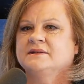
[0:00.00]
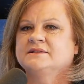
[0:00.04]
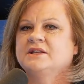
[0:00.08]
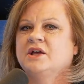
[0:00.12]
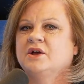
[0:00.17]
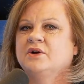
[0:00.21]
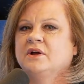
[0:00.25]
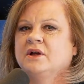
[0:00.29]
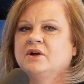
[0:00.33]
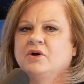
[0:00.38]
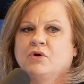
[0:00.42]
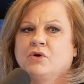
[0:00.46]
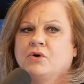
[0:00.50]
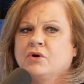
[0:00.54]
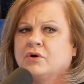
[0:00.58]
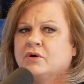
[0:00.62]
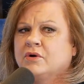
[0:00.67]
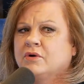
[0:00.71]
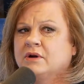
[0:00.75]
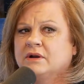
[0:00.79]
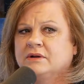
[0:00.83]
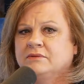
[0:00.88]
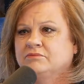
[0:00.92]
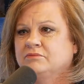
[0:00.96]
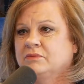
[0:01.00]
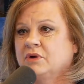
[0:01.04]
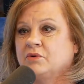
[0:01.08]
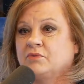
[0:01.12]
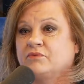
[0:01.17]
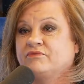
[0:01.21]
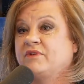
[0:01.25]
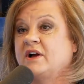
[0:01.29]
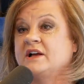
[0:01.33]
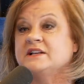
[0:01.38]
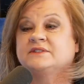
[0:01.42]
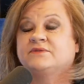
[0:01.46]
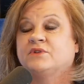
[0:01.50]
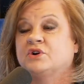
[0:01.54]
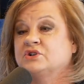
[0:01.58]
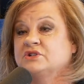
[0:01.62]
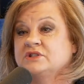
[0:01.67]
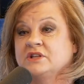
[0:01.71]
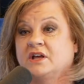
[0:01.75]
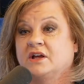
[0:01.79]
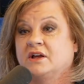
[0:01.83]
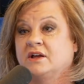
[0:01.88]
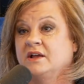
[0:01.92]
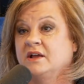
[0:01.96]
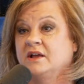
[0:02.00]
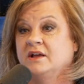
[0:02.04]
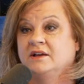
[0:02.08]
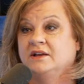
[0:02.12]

So, or vice versa.